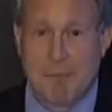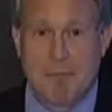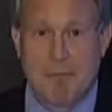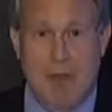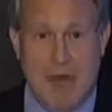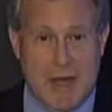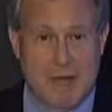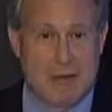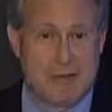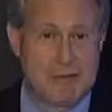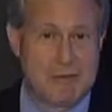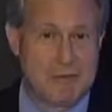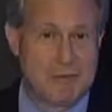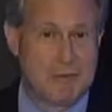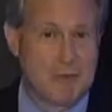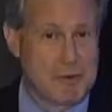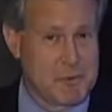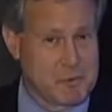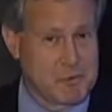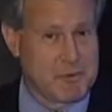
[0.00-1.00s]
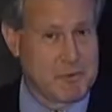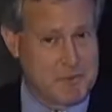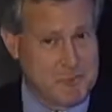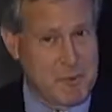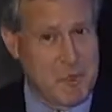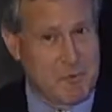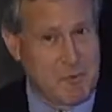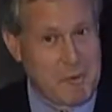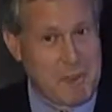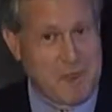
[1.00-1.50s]
But
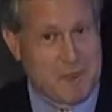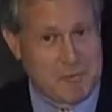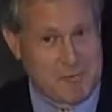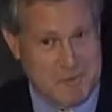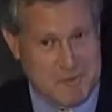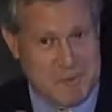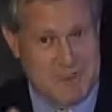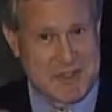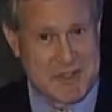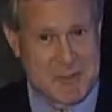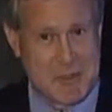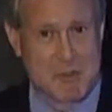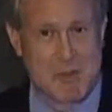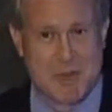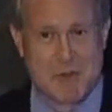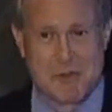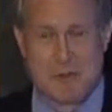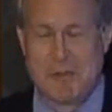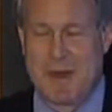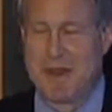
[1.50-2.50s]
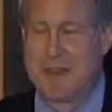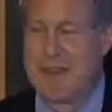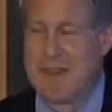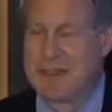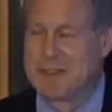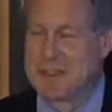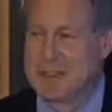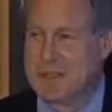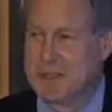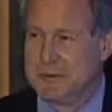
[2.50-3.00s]
we can see what we can do about
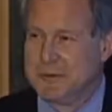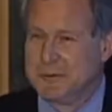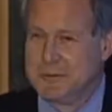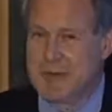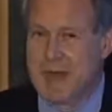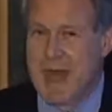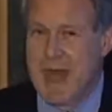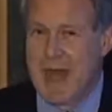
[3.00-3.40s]
that too.